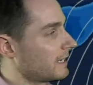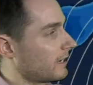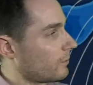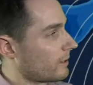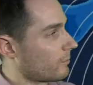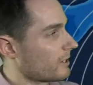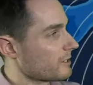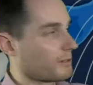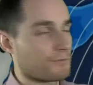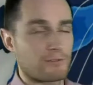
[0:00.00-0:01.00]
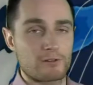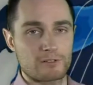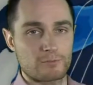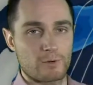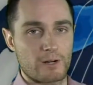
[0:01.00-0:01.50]
Quite a widespread frost
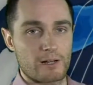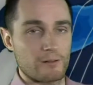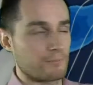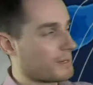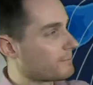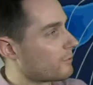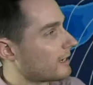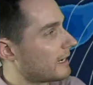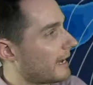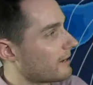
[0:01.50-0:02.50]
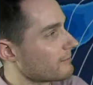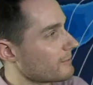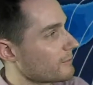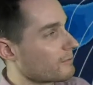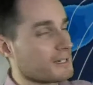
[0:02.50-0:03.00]
as well. A bit more cloud, a bit
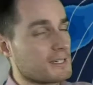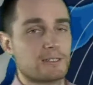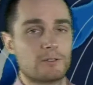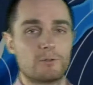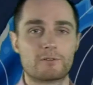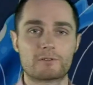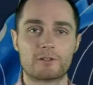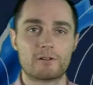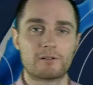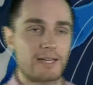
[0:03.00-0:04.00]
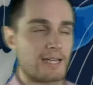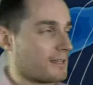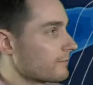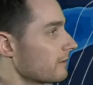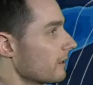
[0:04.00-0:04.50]
more breeze in northern Scotland. Here the
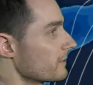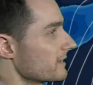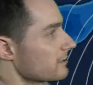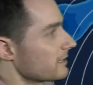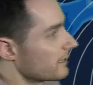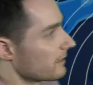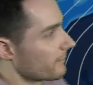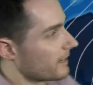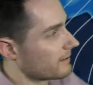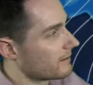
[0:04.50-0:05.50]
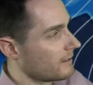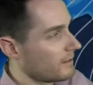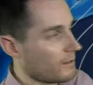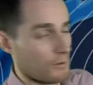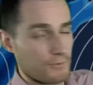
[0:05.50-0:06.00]
flow is actually coming in
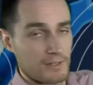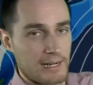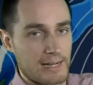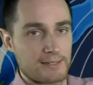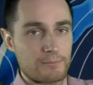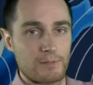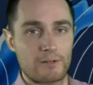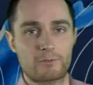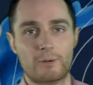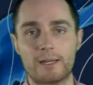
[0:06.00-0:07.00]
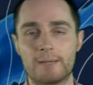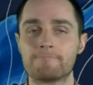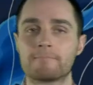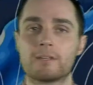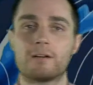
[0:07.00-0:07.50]
off the Atlantic, but elsewhere
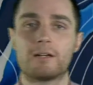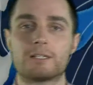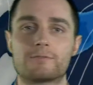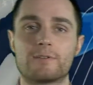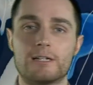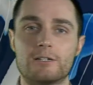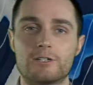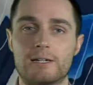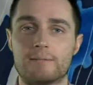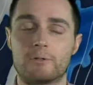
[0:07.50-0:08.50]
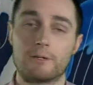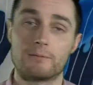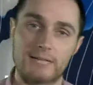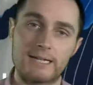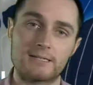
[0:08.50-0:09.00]
it's fairly chilly, although
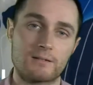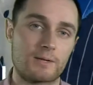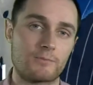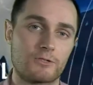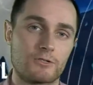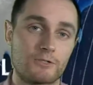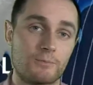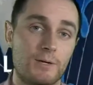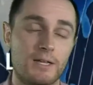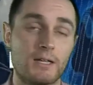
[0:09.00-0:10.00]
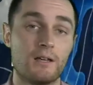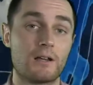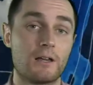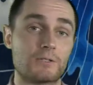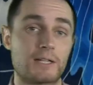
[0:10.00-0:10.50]
daytime temperatures should be
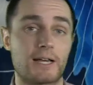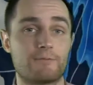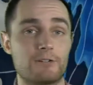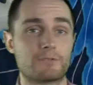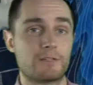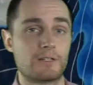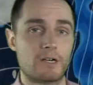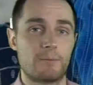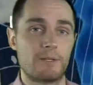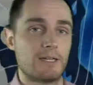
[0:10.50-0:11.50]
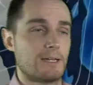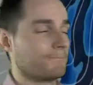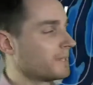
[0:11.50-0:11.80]
close to average for the time of the year.